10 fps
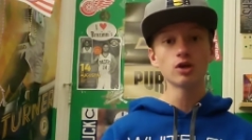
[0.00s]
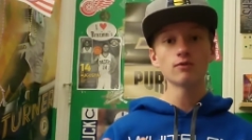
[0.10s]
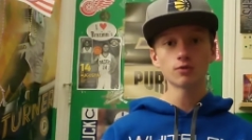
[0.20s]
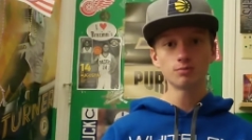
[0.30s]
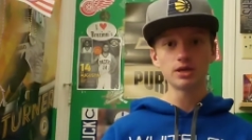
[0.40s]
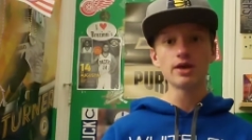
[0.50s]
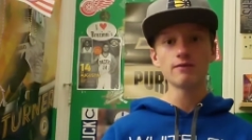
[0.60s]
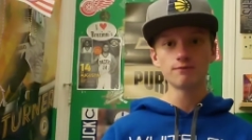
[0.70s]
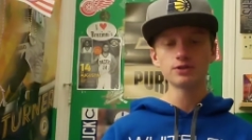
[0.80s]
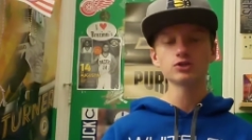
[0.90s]
for being
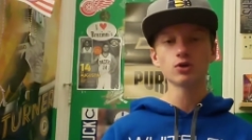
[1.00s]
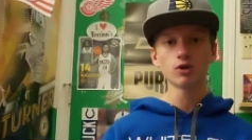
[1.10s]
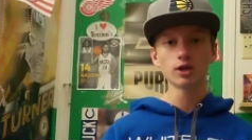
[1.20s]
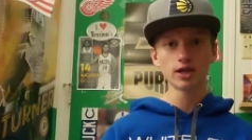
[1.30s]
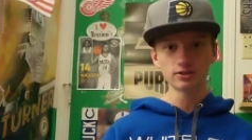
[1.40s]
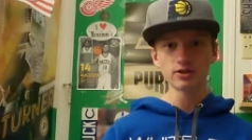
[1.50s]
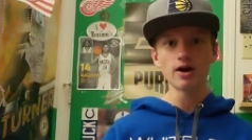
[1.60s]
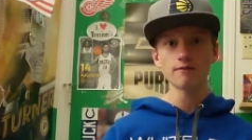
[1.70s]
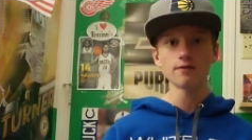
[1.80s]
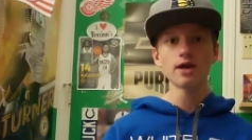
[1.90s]
physical and
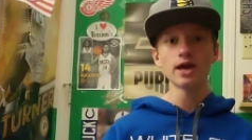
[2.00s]
tough